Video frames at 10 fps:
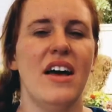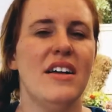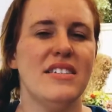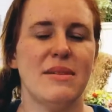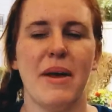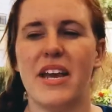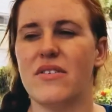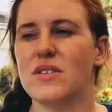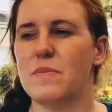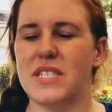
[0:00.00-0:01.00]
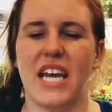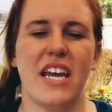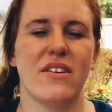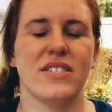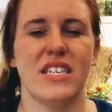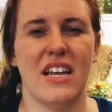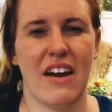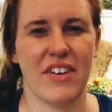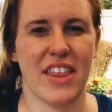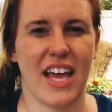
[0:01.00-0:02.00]
tomatoes, potatoes, and
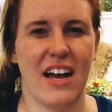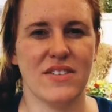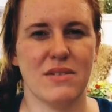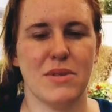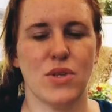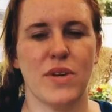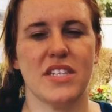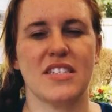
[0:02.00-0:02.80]
everything else in between.